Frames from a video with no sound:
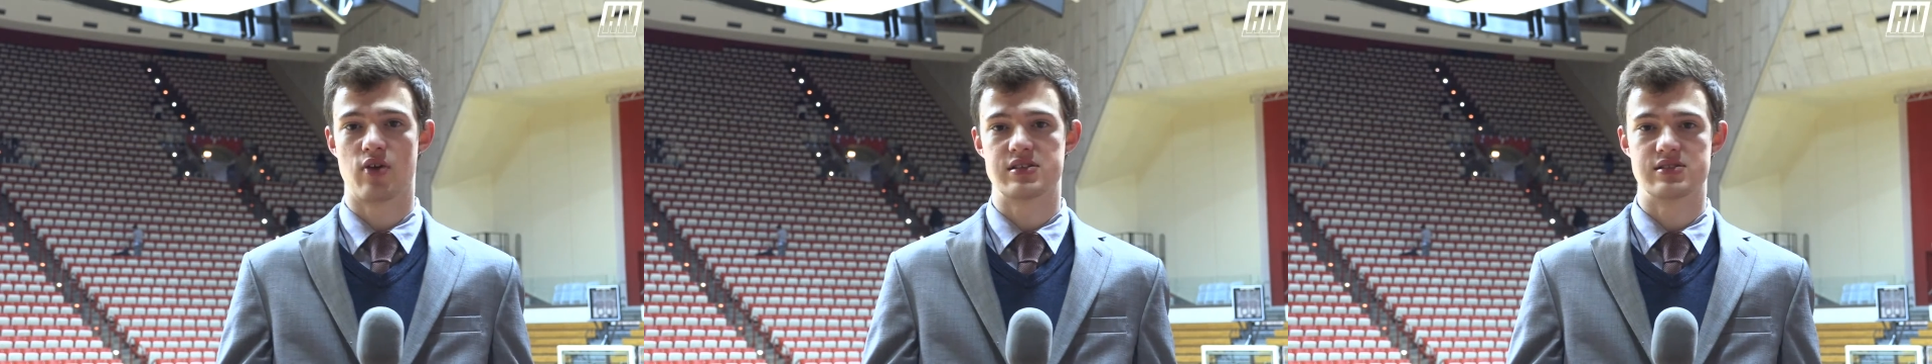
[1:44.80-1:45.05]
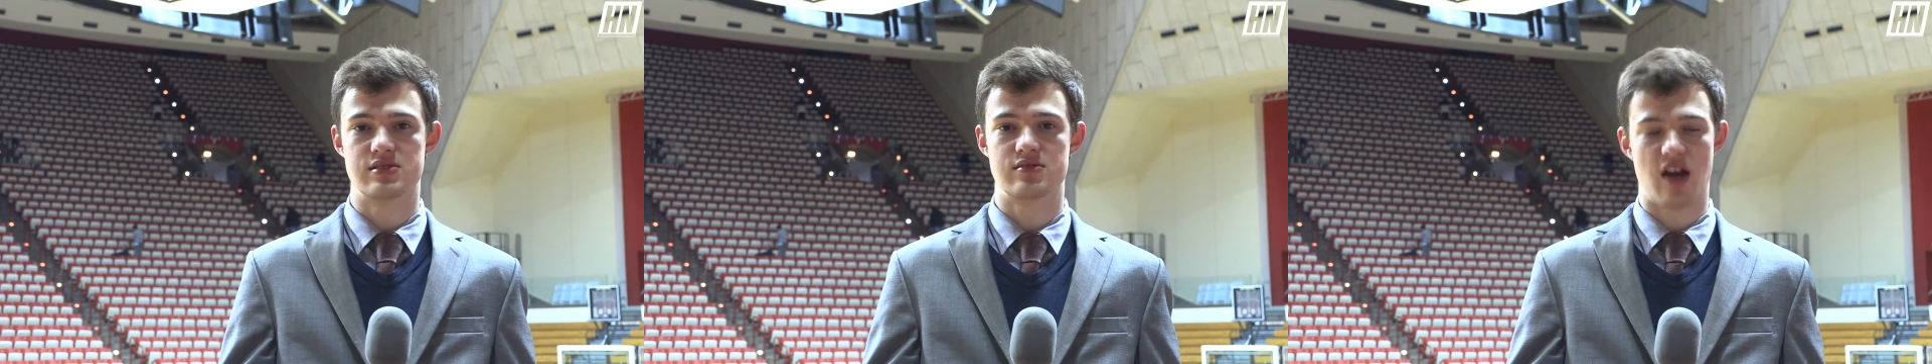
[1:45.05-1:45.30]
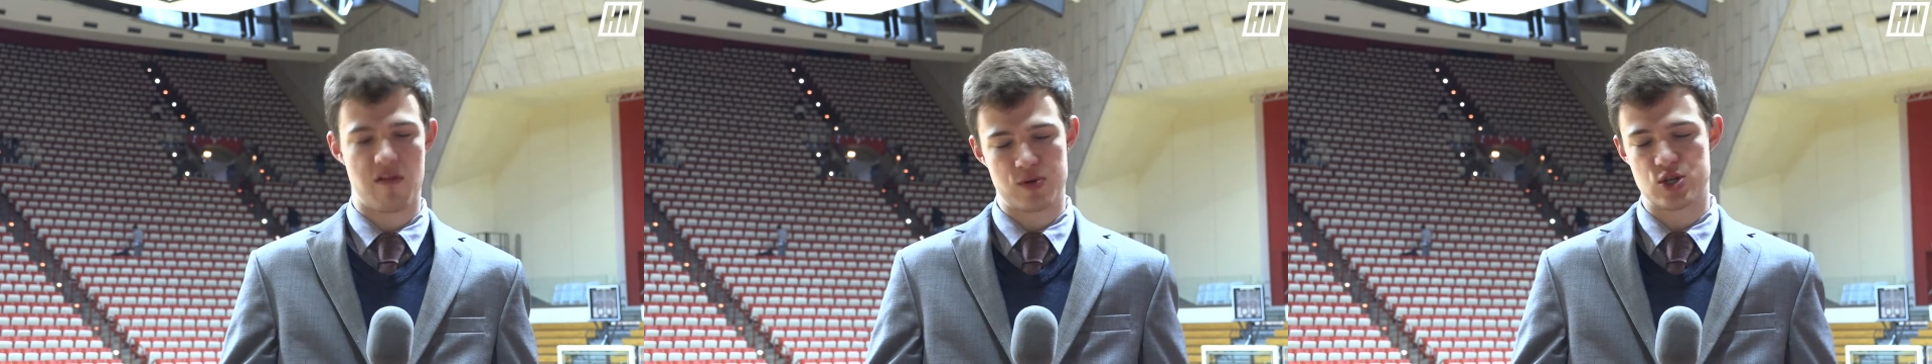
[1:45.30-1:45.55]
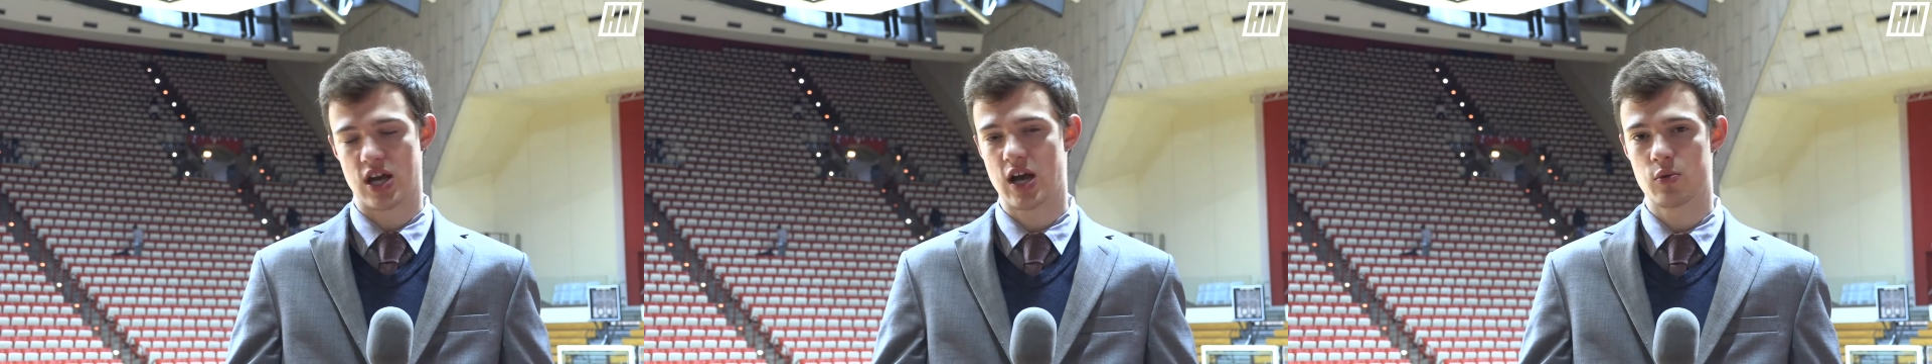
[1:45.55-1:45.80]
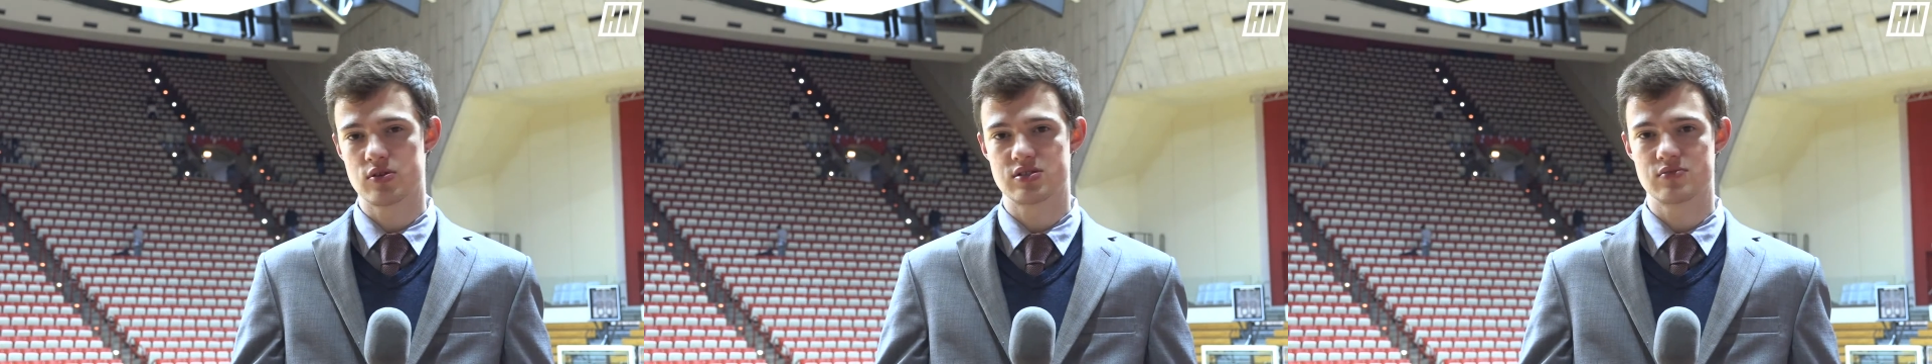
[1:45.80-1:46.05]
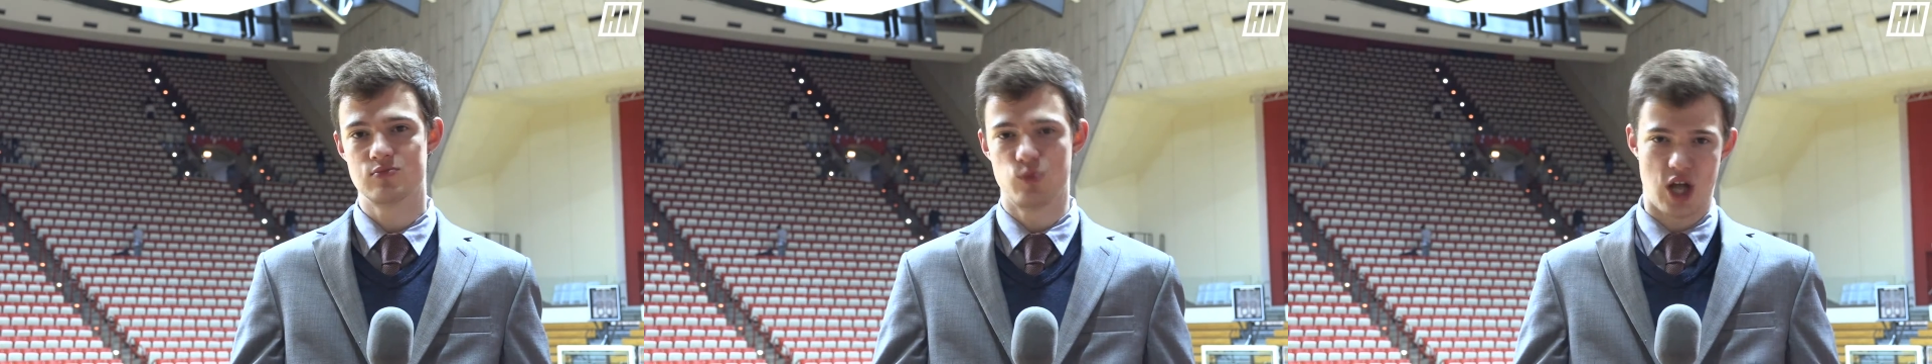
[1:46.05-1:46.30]
progresses. I've been Jack Edwards.
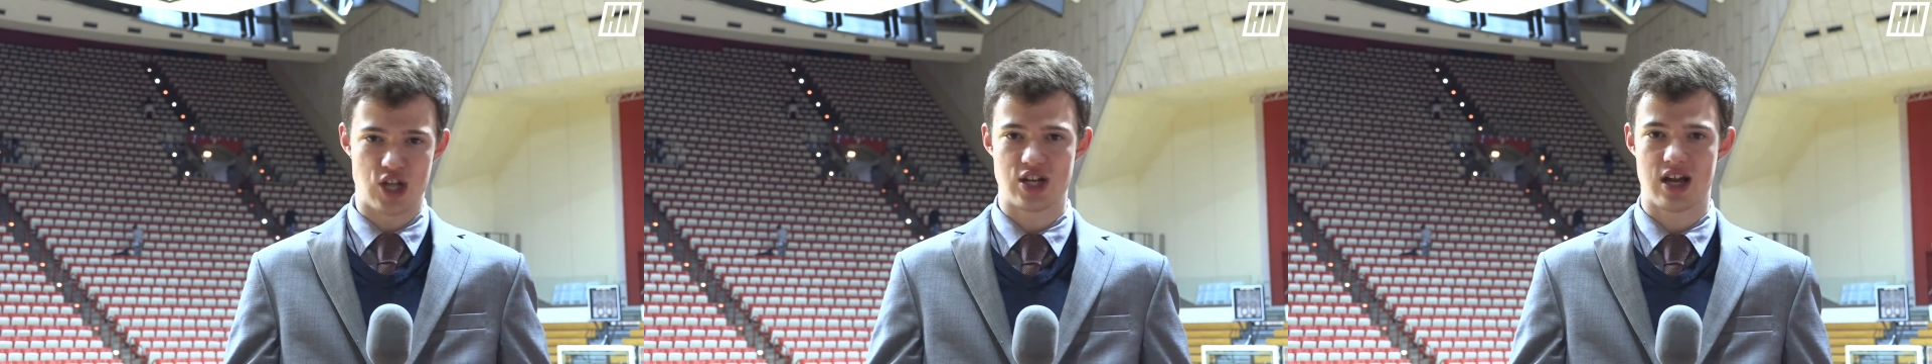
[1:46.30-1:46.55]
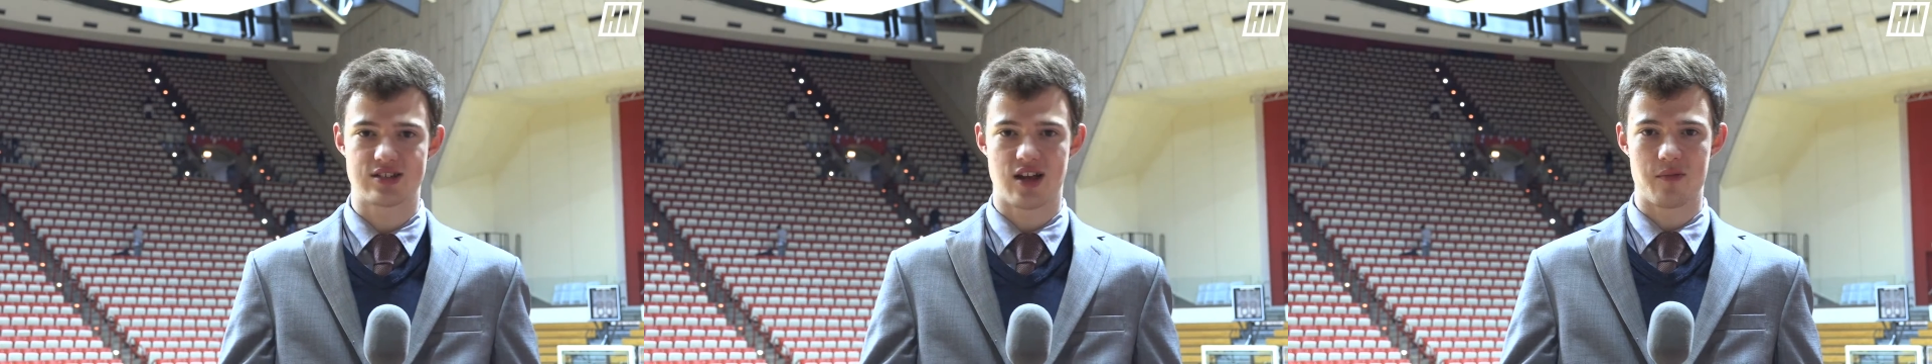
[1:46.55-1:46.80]
We'll catch you next